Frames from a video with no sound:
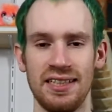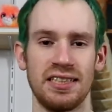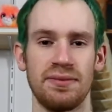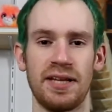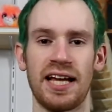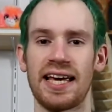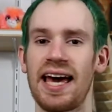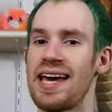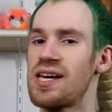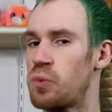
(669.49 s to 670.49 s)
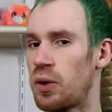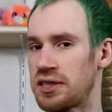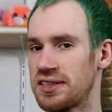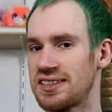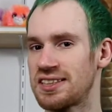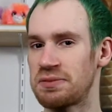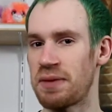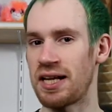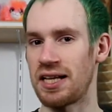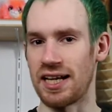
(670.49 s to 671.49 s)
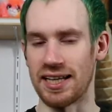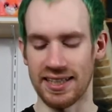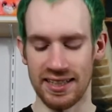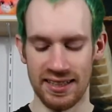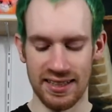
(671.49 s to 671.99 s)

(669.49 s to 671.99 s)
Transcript: to be like, hey, what does this smell like?